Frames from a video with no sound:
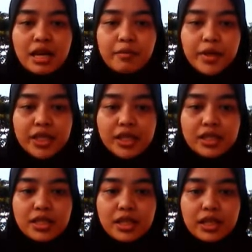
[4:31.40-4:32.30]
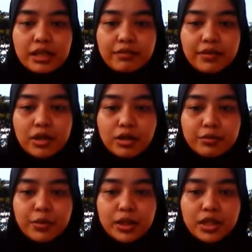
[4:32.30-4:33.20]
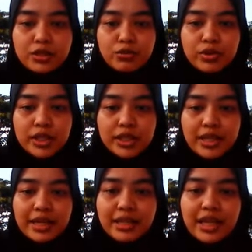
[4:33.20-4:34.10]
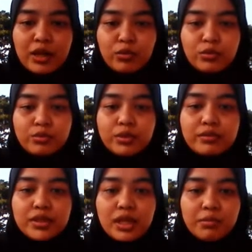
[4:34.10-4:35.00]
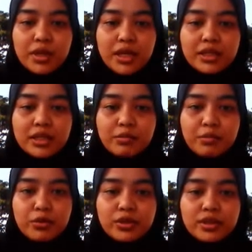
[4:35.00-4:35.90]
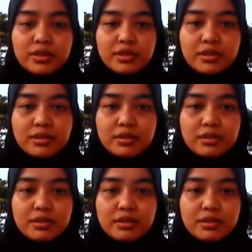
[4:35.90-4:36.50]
Patients leave the hospital sooner than they would with some other approaches.